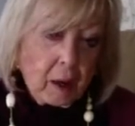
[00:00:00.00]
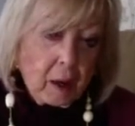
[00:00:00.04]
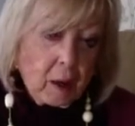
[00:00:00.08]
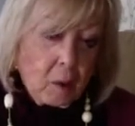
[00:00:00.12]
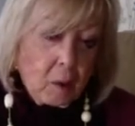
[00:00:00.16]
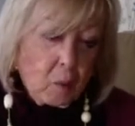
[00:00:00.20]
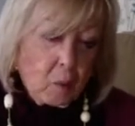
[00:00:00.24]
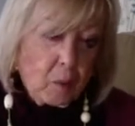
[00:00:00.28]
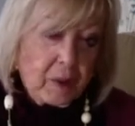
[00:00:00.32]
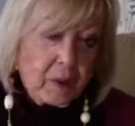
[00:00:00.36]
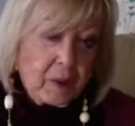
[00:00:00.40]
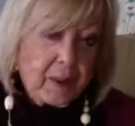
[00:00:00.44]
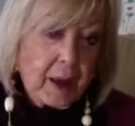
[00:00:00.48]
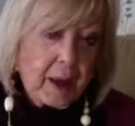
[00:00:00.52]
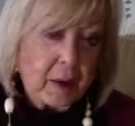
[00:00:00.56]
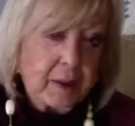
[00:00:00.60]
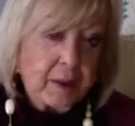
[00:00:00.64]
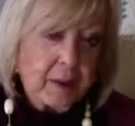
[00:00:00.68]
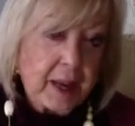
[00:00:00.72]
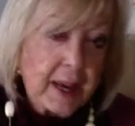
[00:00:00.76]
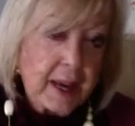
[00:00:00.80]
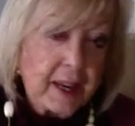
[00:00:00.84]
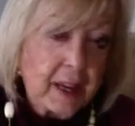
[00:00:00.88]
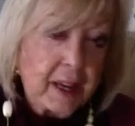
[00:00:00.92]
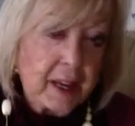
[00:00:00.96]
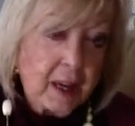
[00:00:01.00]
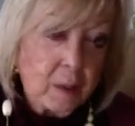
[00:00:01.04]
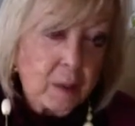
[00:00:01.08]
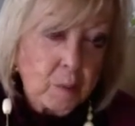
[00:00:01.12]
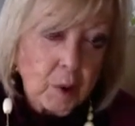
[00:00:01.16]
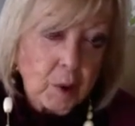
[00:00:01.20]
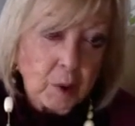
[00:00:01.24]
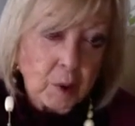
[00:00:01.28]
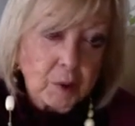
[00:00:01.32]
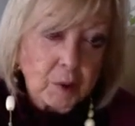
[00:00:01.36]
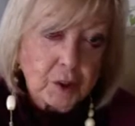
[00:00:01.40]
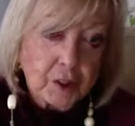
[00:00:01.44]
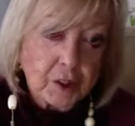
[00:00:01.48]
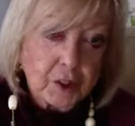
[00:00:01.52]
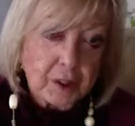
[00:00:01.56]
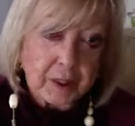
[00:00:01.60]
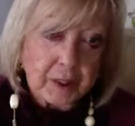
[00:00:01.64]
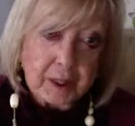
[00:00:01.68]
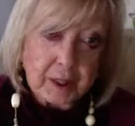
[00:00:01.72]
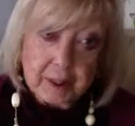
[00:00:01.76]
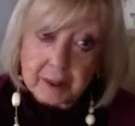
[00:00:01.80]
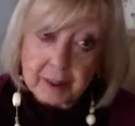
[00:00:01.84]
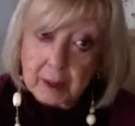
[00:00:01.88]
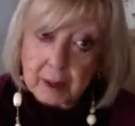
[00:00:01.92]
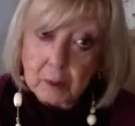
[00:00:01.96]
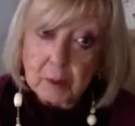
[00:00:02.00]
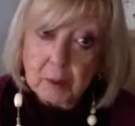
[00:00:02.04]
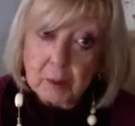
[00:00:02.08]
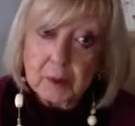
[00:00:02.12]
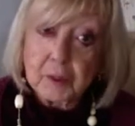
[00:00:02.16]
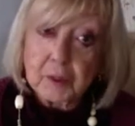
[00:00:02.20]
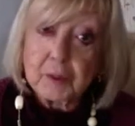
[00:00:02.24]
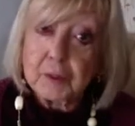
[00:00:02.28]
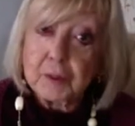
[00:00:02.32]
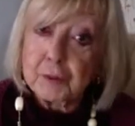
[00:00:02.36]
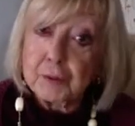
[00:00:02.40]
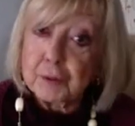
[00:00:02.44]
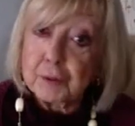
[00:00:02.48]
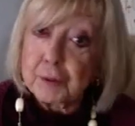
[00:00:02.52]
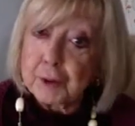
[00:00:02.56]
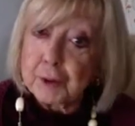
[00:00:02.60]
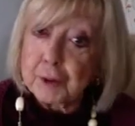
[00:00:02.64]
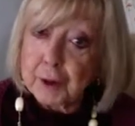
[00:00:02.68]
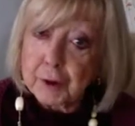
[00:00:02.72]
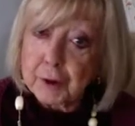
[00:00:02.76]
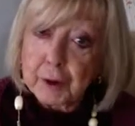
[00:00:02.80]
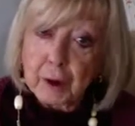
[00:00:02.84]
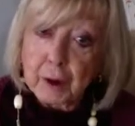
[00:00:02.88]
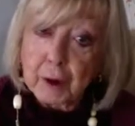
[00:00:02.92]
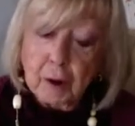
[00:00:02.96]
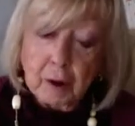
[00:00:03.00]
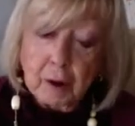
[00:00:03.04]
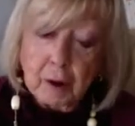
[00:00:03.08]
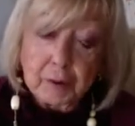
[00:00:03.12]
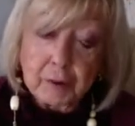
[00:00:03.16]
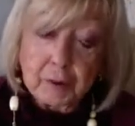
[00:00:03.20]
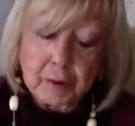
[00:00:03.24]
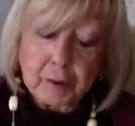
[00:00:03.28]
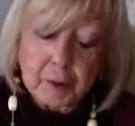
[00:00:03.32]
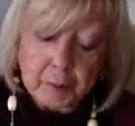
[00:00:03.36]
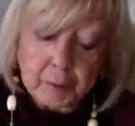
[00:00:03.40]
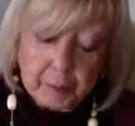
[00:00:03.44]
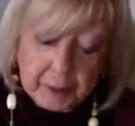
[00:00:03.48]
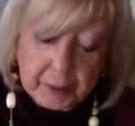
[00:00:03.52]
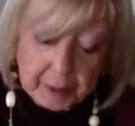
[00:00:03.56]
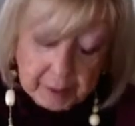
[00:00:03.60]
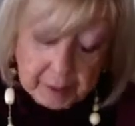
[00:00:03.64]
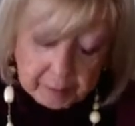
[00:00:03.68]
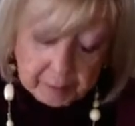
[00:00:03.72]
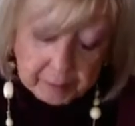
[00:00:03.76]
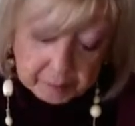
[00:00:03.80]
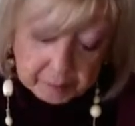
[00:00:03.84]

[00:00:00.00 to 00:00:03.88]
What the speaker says: without any emotion. And that was very hard for me.